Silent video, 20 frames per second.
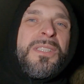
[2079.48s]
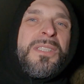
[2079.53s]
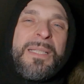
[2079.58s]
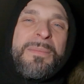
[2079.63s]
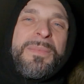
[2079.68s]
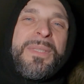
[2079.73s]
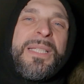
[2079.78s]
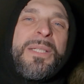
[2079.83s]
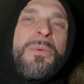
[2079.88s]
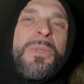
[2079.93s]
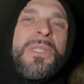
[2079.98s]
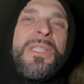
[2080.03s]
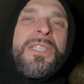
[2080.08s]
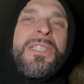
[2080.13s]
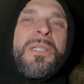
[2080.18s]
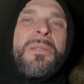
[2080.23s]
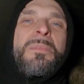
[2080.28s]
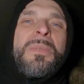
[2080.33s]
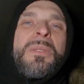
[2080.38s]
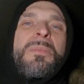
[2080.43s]
something with a
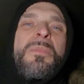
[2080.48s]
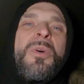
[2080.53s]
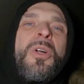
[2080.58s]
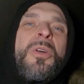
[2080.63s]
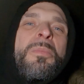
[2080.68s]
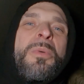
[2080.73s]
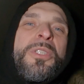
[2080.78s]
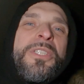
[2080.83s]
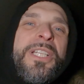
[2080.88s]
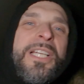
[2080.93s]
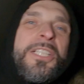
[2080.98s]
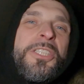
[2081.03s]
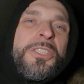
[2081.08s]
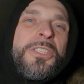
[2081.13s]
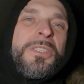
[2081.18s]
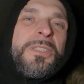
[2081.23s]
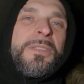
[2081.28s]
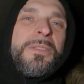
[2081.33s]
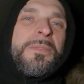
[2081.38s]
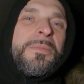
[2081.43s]
little bit more
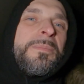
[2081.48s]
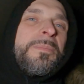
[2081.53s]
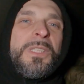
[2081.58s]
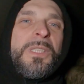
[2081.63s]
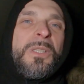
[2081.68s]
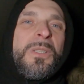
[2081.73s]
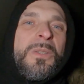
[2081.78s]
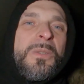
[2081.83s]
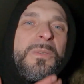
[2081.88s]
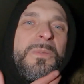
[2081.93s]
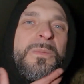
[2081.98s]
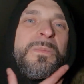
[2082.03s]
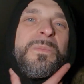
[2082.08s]
protection. So